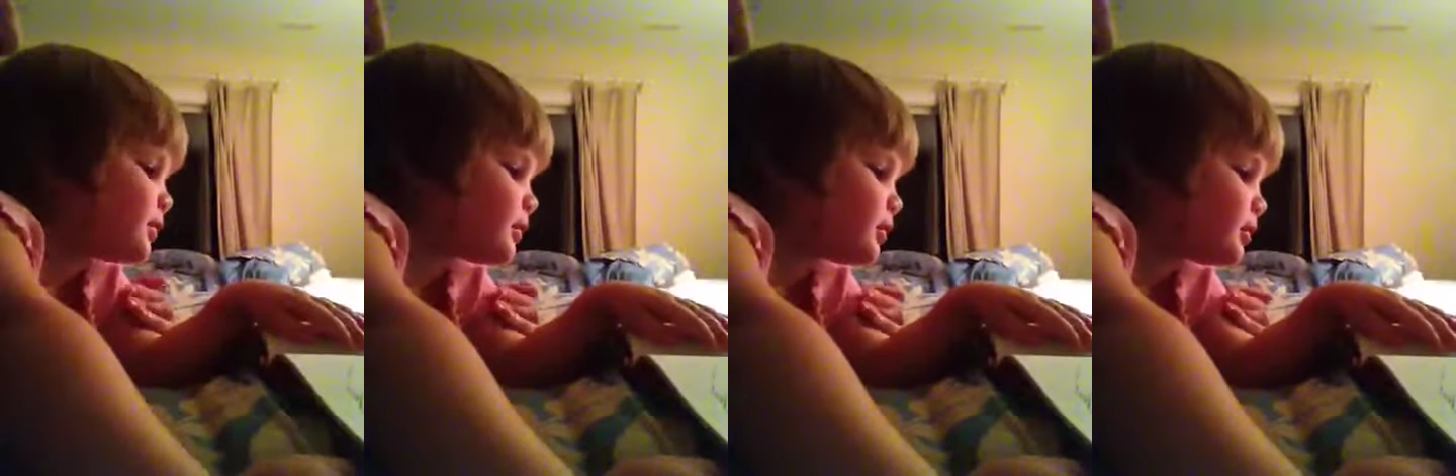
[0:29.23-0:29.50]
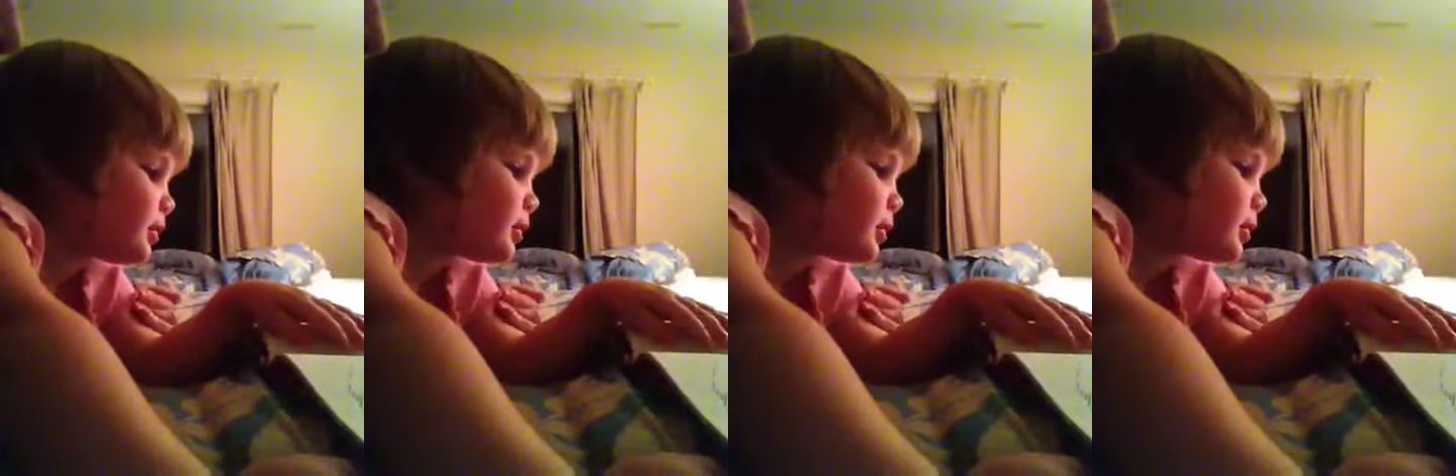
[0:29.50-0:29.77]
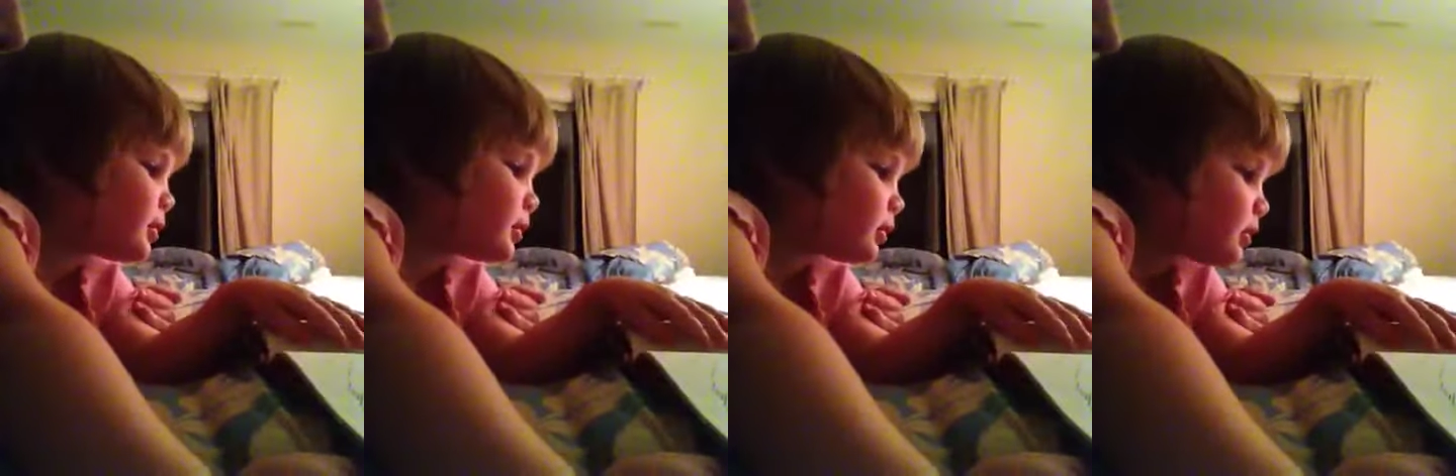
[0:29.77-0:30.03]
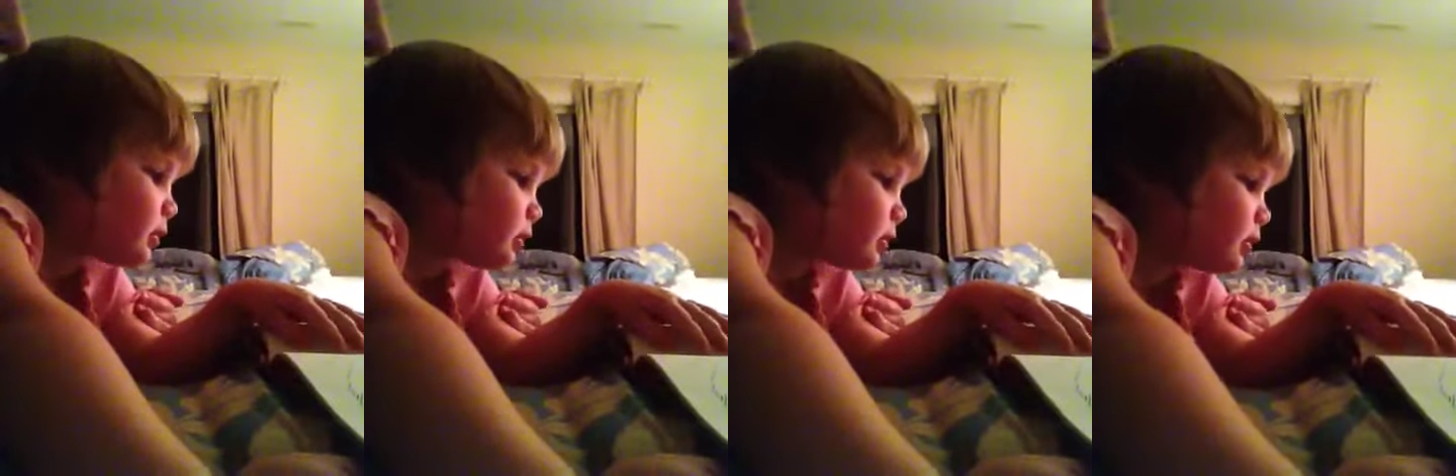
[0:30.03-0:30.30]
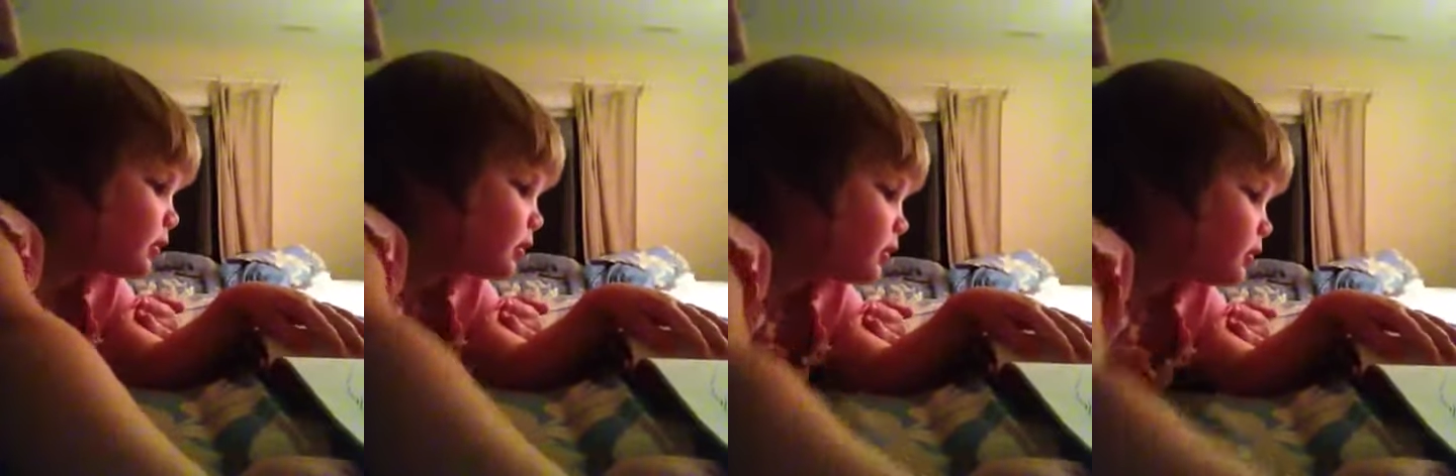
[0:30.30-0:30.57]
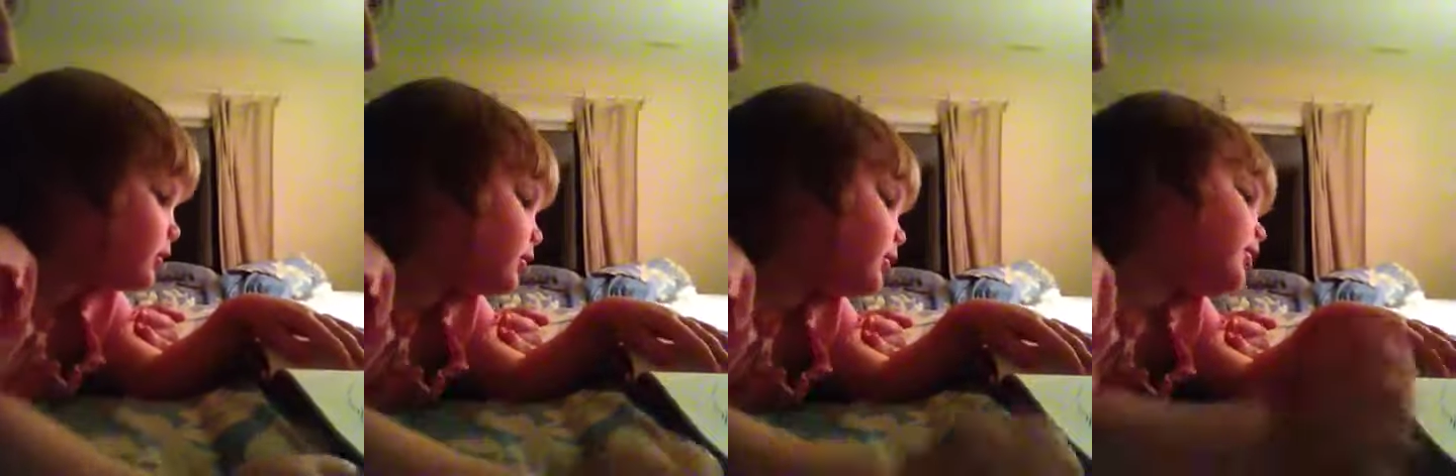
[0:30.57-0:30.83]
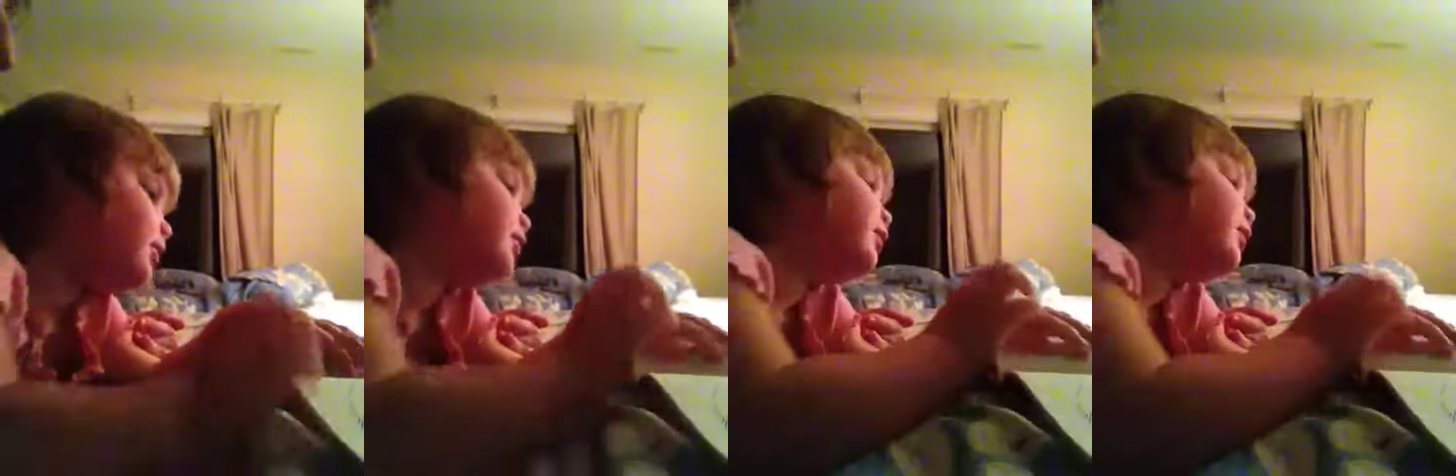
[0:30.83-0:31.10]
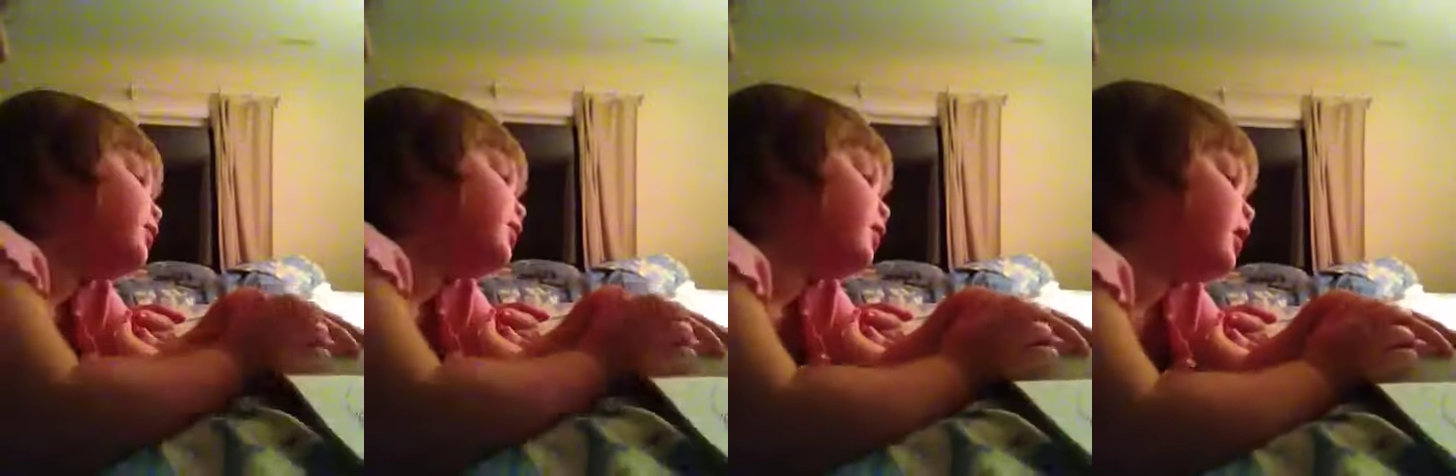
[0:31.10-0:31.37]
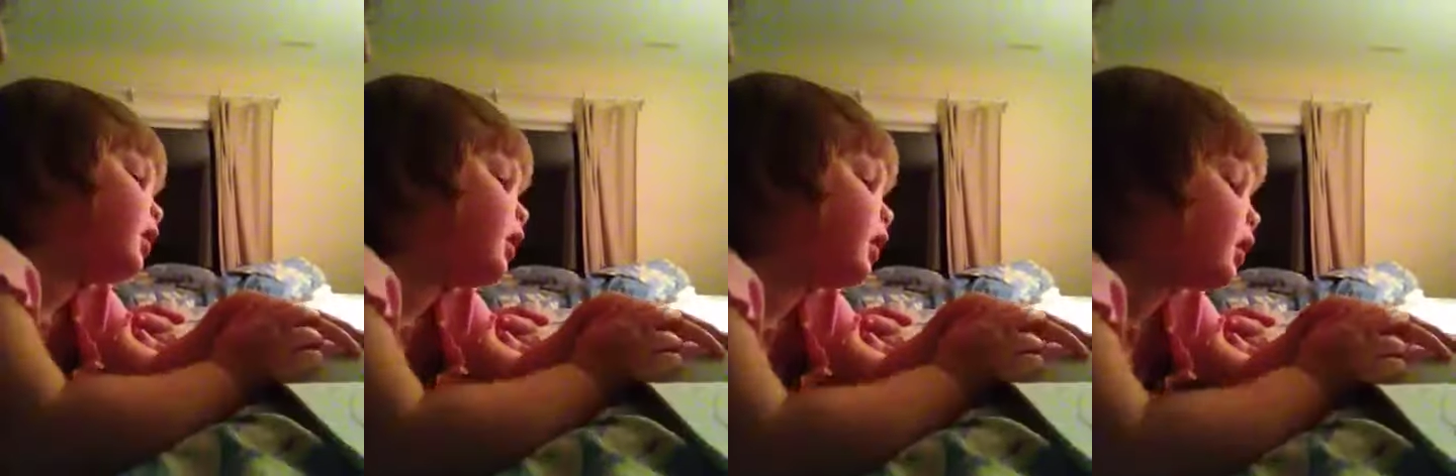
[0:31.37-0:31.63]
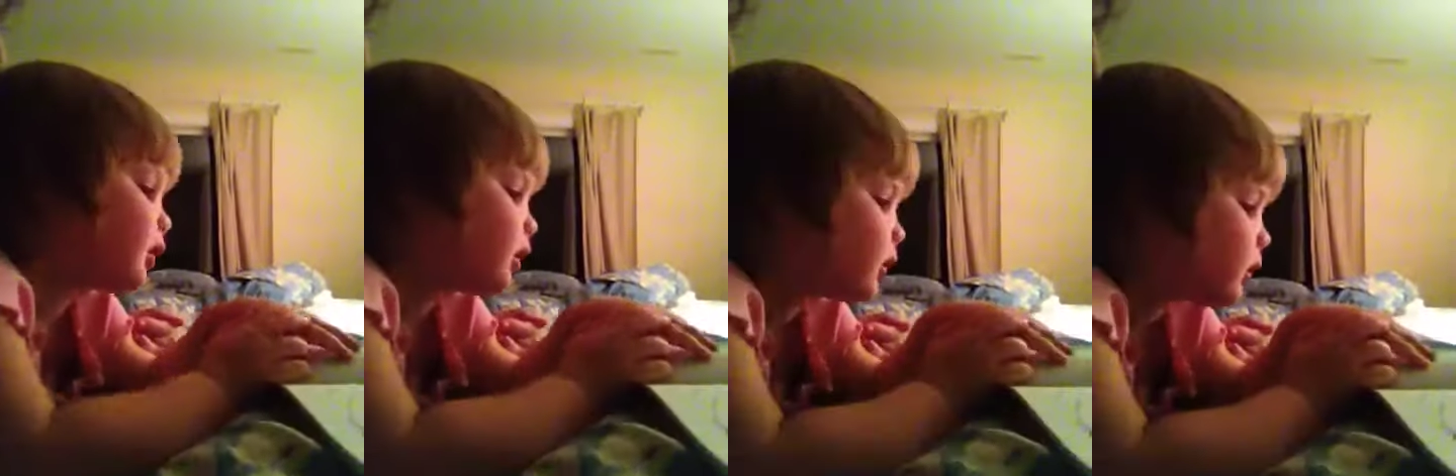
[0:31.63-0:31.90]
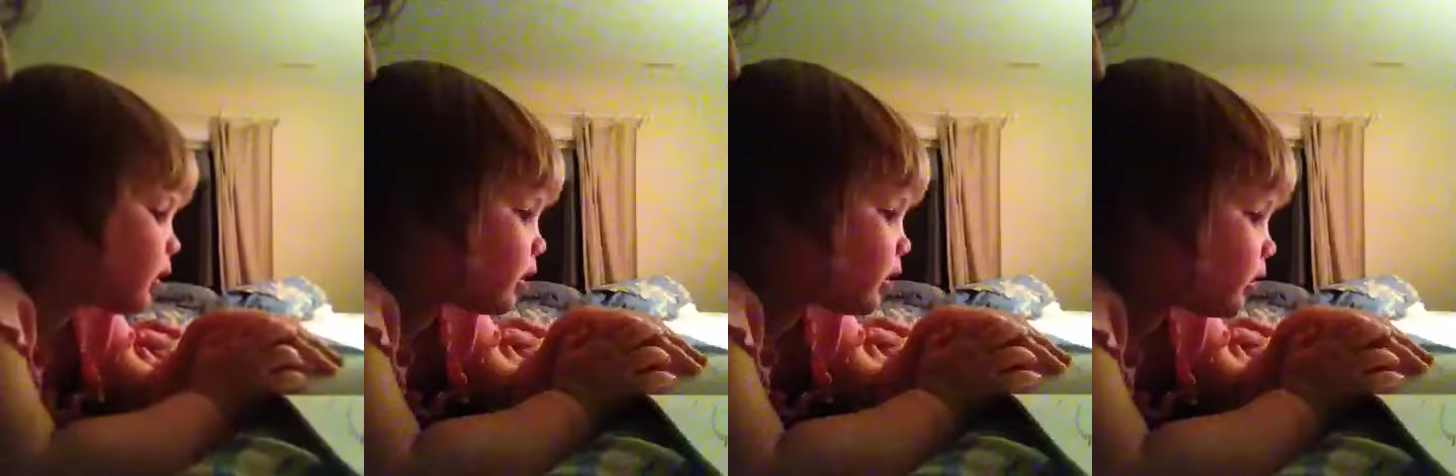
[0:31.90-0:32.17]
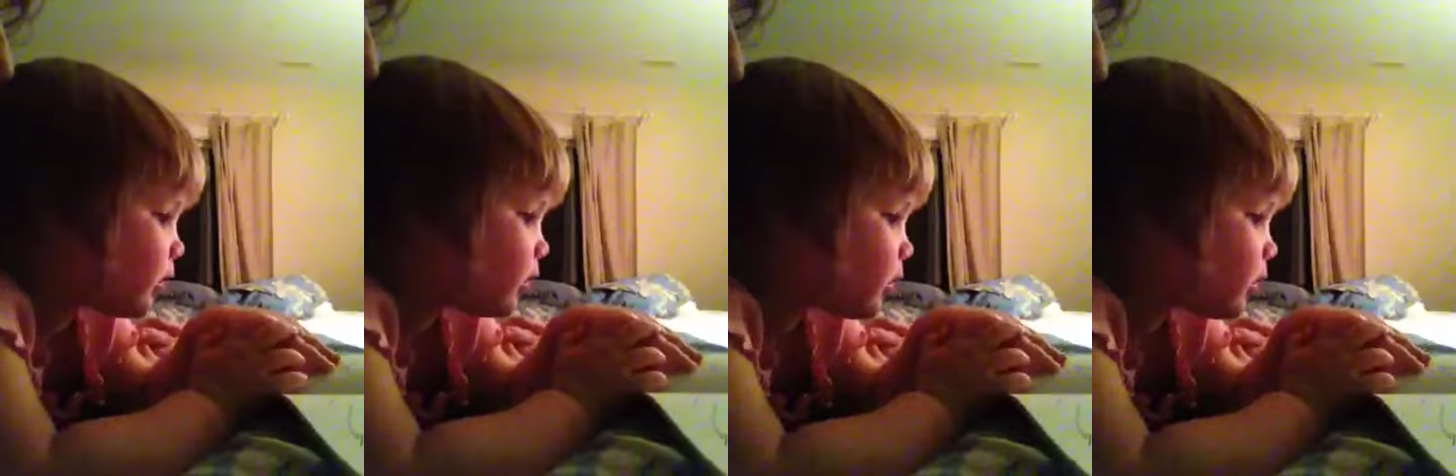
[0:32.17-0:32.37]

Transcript: was the log for their fire, and he went up the